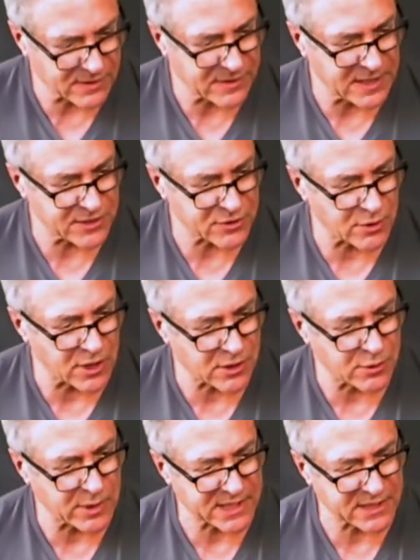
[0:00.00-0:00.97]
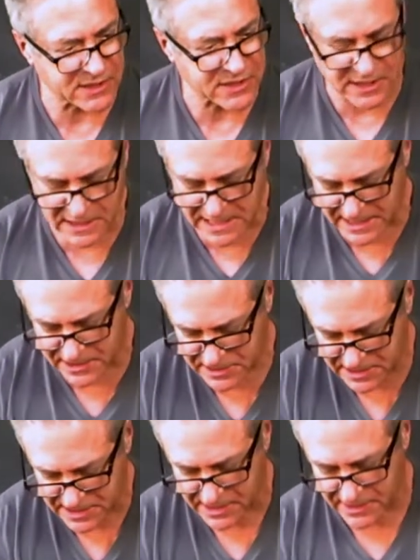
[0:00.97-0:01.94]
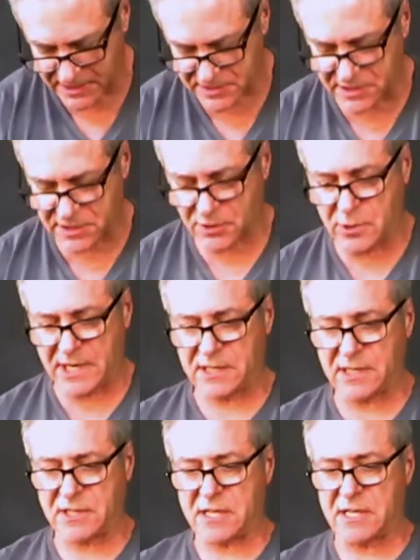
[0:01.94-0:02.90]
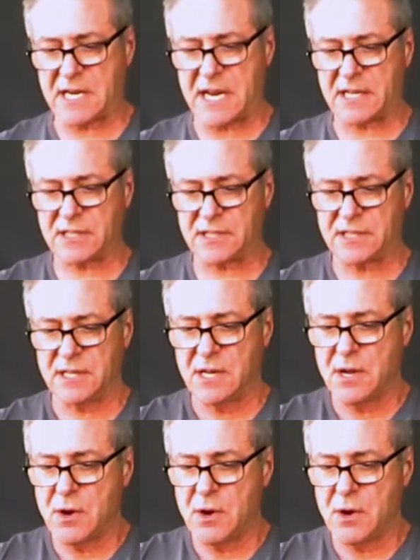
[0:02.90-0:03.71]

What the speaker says: these are all quick disconnects. This is quick disconnects.